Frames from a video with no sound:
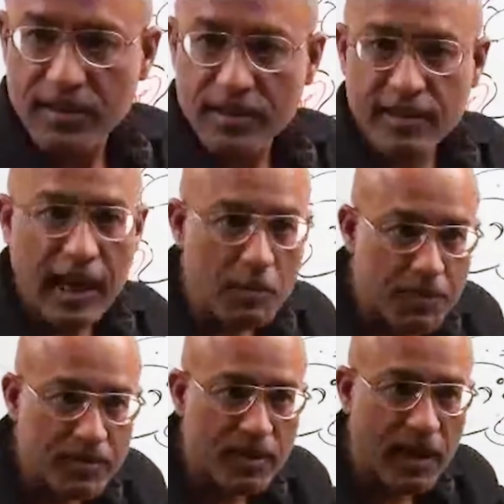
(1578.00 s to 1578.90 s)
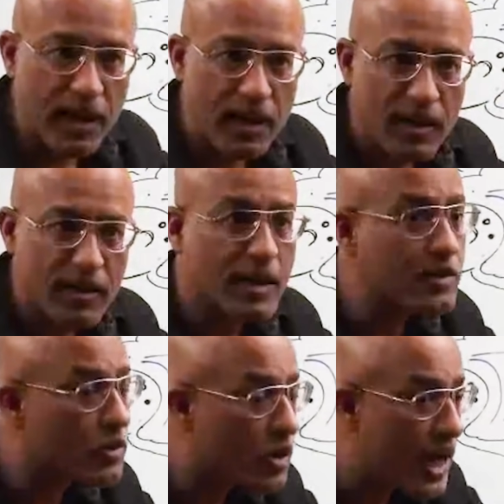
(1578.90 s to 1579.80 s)
T helper cell
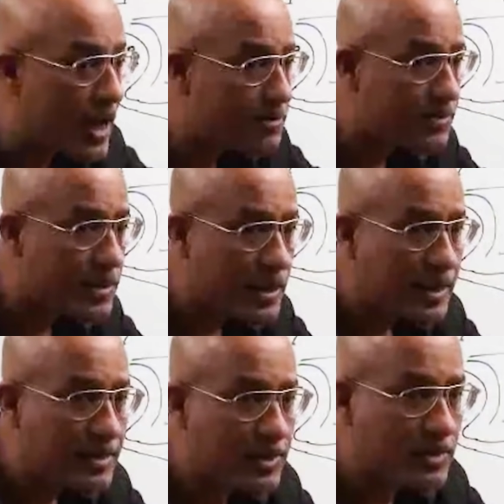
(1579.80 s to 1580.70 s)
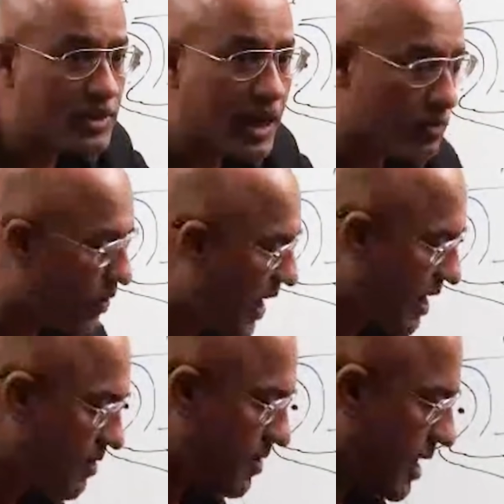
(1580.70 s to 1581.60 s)
does not have
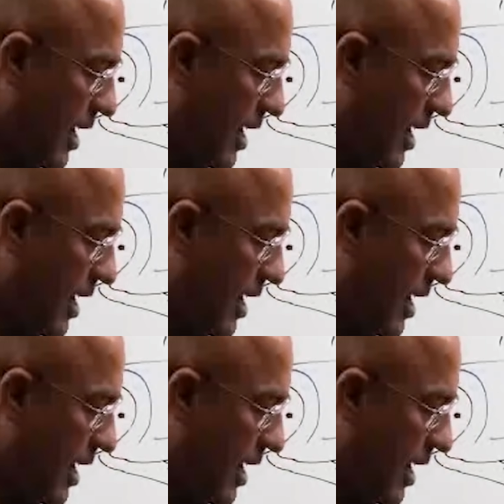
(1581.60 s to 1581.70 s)
CCR5.